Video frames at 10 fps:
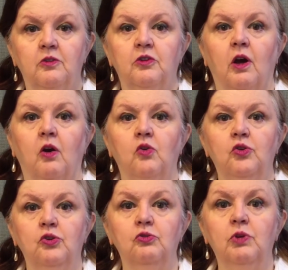So
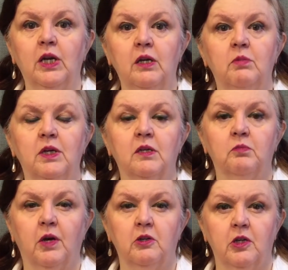you need to be
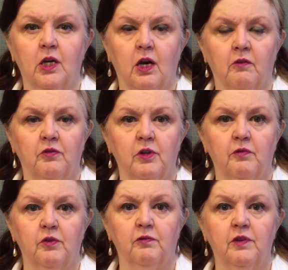especially careful
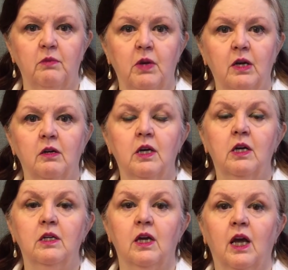if you're female
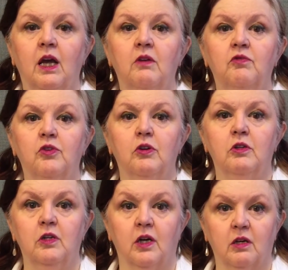to have your
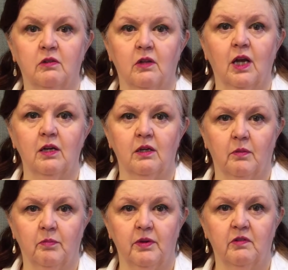ducks lined up,